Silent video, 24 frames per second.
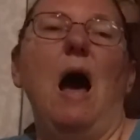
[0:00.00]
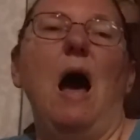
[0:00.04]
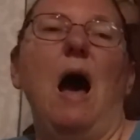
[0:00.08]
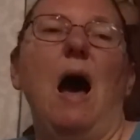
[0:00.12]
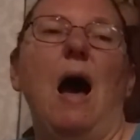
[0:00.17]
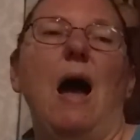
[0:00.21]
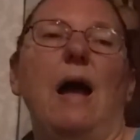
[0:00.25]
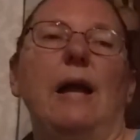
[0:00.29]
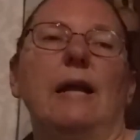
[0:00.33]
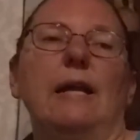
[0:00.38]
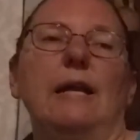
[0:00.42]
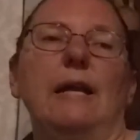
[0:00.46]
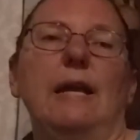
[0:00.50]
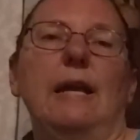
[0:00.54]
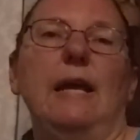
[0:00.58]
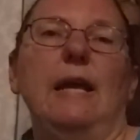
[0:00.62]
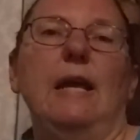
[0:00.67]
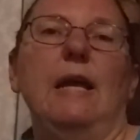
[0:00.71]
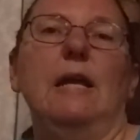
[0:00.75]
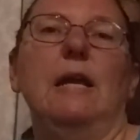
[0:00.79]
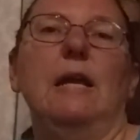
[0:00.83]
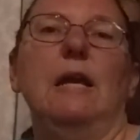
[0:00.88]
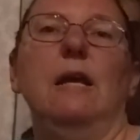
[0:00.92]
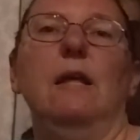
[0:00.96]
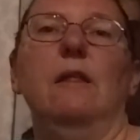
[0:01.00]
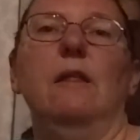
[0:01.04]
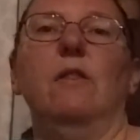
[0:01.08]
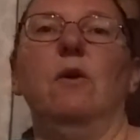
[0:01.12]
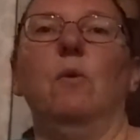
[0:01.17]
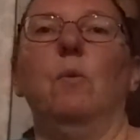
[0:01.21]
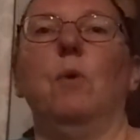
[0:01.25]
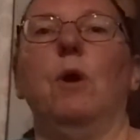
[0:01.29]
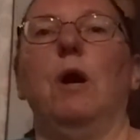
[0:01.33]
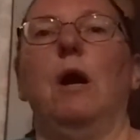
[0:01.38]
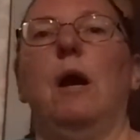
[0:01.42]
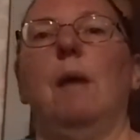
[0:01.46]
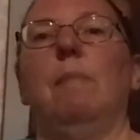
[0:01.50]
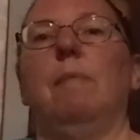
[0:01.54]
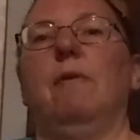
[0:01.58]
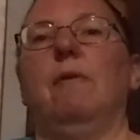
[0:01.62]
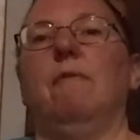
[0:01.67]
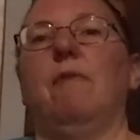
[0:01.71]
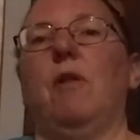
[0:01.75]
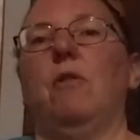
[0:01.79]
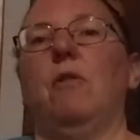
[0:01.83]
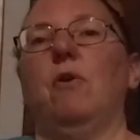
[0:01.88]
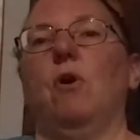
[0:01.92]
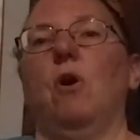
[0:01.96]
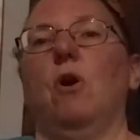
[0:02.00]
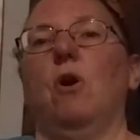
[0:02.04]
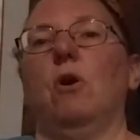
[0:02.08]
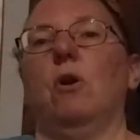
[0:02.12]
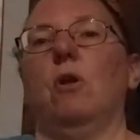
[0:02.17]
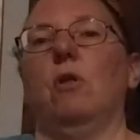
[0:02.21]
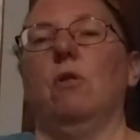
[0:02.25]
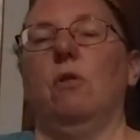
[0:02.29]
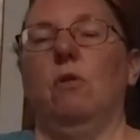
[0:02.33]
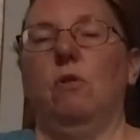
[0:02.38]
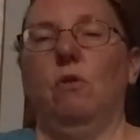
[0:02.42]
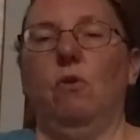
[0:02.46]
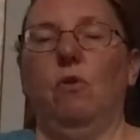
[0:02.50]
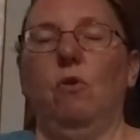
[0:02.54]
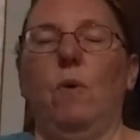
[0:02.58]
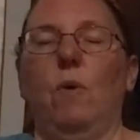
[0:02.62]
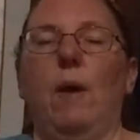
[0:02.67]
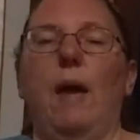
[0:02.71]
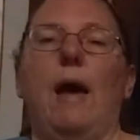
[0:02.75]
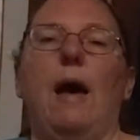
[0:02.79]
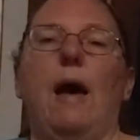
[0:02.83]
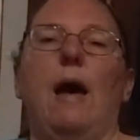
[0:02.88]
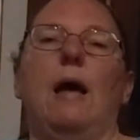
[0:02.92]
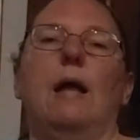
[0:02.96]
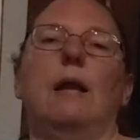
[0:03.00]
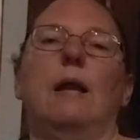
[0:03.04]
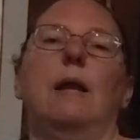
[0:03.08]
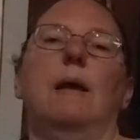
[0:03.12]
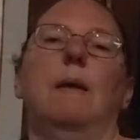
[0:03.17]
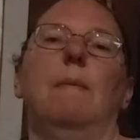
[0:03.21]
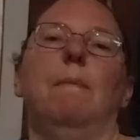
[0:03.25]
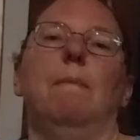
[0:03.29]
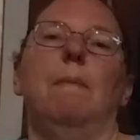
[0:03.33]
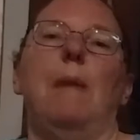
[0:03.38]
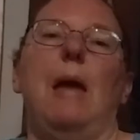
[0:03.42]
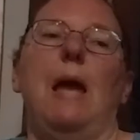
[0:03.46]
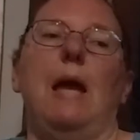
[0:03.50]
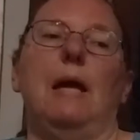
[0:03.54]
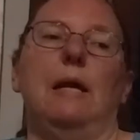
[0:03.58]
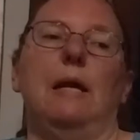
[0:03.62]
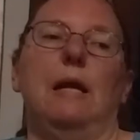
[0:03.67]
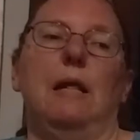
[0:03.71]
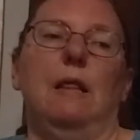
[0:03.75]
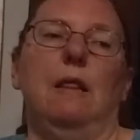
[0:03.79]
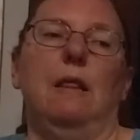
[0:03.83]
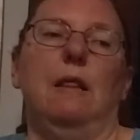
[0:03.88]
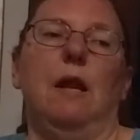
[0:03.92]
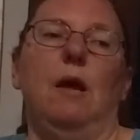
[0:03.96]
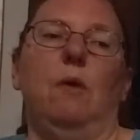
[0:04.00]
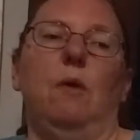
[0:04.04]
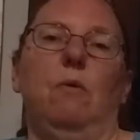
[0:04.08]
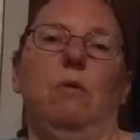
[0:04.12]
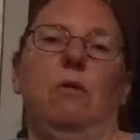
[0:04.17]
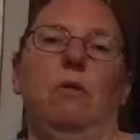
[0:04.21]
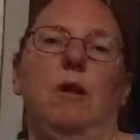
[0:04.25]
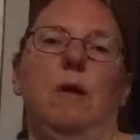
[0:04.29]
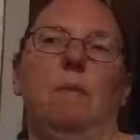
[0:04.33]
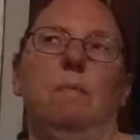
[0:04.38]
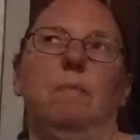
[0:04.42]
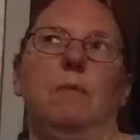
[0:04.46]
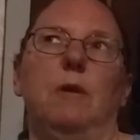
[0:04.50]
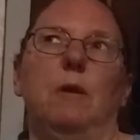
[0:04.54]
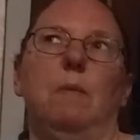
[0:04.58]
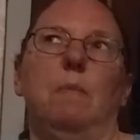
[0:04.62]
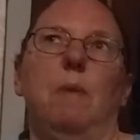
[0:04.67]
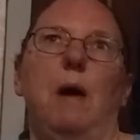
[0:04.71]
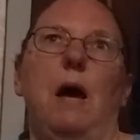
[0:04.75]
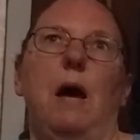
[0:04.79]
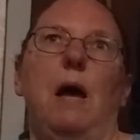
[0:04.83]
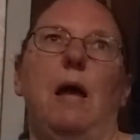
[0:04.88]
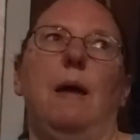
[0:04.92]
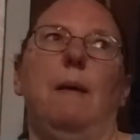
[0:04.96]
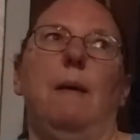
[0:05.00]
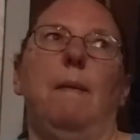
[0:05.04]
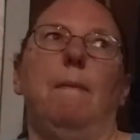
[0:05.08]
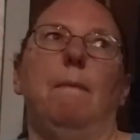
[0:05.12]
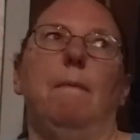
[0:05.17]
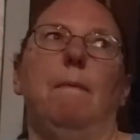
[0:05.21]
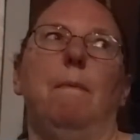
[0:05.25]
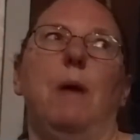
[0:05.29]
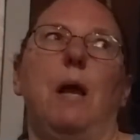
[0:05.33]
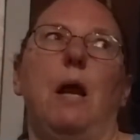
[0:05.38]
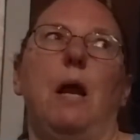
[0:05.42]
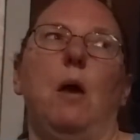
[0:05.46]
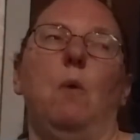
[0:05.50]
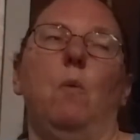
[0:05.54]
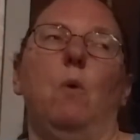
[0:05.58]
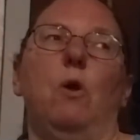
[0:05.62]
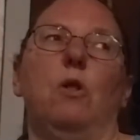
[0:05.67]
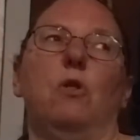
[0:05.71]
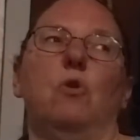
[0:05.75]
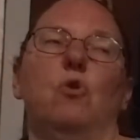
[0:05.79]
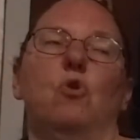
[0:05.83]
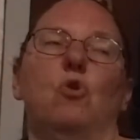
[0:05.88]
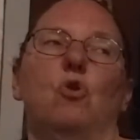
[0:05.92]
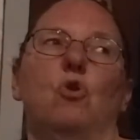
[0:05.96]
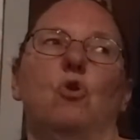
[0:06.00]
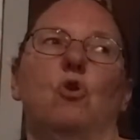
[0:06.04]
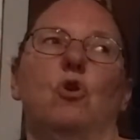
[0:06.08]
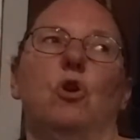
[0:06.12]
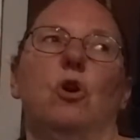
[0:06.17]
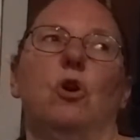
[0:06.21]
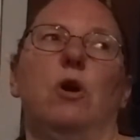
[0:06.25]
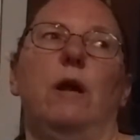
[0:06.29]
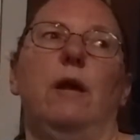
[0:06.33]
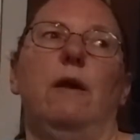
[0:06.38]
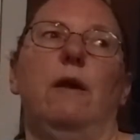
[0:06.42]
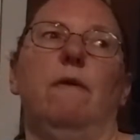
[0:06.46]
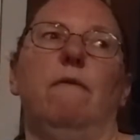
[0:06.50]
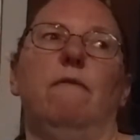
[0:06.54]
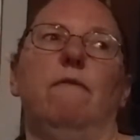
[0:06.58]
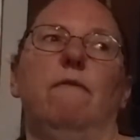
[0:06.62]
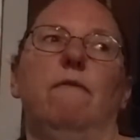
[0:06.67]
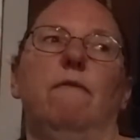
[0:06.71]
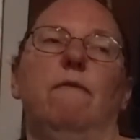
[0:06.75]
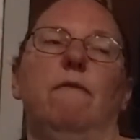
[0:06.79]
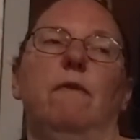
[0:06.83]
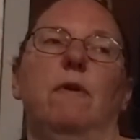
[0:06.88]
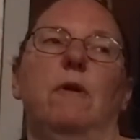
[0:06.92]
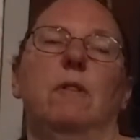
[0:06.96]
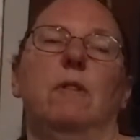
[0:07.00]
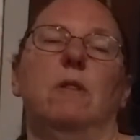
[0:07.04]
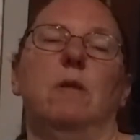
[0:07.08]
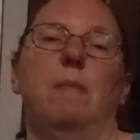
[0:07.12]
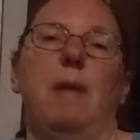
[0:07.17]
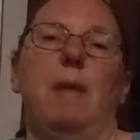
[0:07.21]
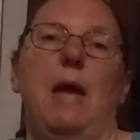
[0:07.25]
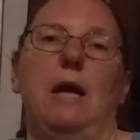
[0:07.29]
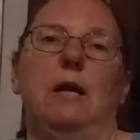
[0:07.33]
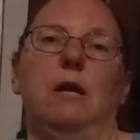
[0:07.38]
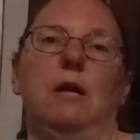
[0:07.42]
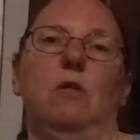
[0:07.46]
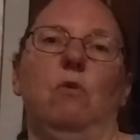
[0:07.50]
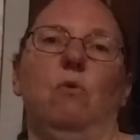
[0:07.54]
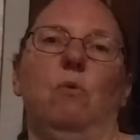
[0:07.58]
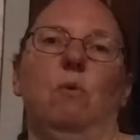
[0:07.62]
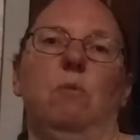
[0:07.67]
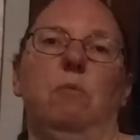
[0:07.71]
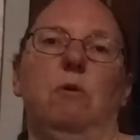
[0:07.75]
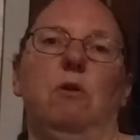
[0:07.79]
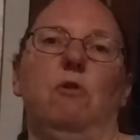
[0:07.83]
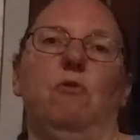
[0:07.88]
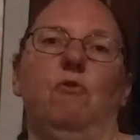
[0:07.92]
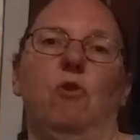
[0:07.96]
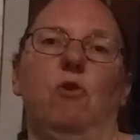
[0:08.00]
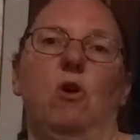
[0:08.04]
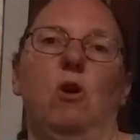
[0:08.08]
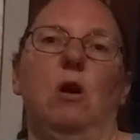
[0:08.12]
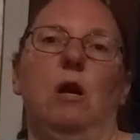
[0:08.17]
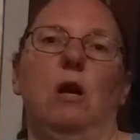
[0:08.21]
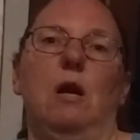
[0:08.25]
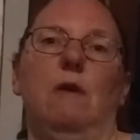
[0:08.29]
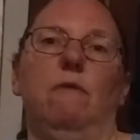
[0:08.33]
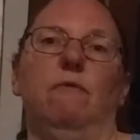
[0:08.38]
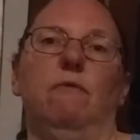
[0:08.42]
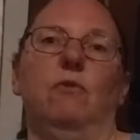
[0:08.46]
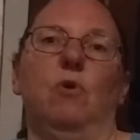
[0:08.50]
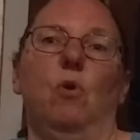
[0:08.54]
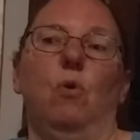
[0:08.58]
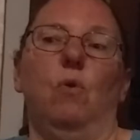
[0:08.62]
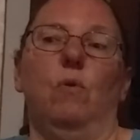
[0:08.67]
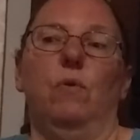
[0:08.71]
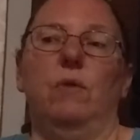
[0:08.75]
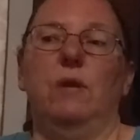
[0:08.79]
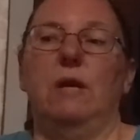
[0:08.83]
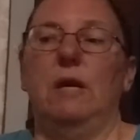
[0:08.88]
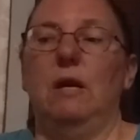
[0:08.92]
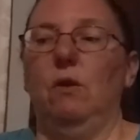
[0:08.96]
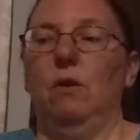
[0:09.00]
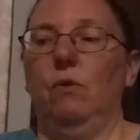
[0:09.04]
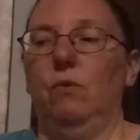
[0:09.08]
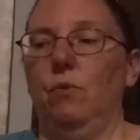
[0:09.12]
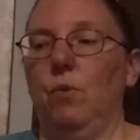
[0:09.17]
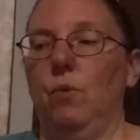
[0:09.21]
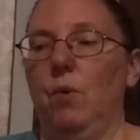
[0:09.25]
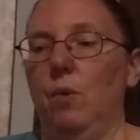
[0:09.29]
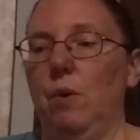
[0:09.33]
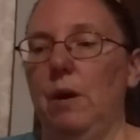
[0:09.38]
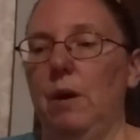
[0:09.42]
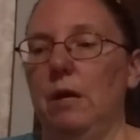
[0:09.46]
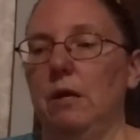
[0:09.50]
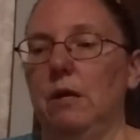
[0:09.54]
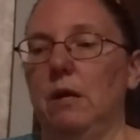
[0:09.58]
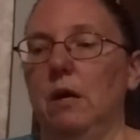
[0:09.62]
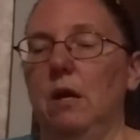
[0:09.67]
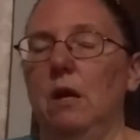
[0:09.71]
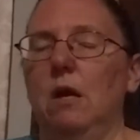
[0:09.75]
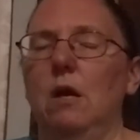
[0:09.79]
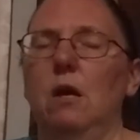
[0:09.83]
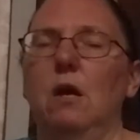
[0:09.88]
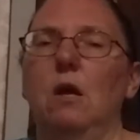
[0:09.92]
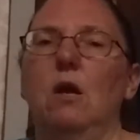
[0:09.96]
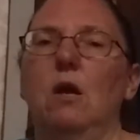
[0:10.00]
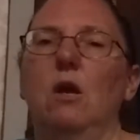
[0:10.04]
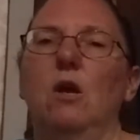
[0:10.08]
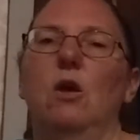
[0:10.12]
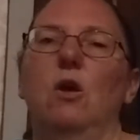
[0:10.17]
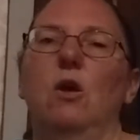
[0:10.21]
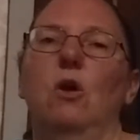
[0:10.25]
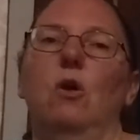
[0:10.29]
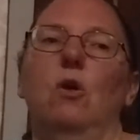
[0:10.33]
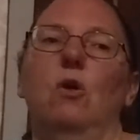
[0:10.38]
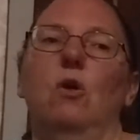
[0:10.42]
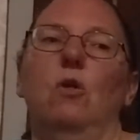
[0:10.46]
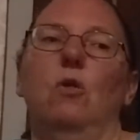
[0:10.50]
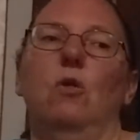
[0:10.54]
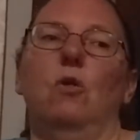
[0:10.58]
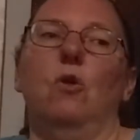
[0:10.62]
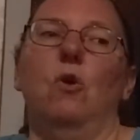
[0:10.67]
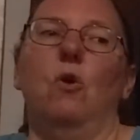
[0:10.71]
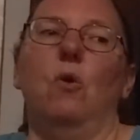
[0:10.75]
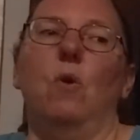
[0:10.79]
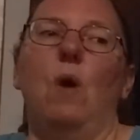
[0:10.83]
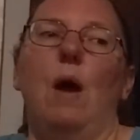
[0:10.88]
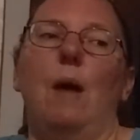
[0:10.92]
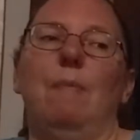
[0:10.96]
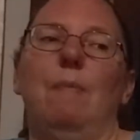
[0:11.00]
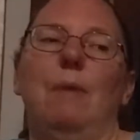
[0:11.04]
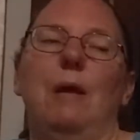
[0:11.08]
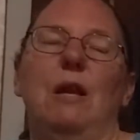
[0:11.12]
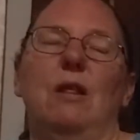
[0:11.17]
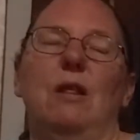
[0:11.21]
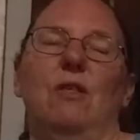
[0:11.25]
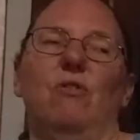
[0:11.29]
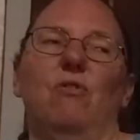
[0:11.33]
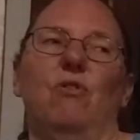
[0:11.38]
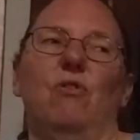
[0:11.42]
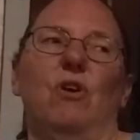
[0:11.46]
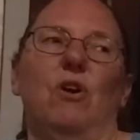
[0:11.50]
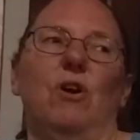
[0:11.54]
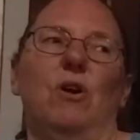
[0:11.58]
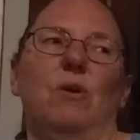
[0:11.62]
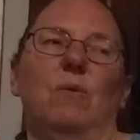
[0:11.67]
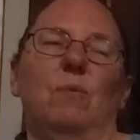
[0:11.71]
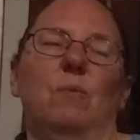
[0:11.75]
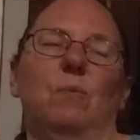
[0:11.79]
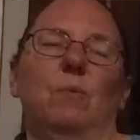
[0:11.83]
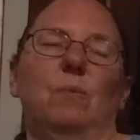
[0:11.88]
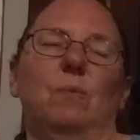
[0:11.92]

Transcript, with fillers: I need, there were a couple of other artists who had magnets that I was tempted by, but I wasn't sure if the magnets would be strong enough to hold the needle through it. So I'm going to start.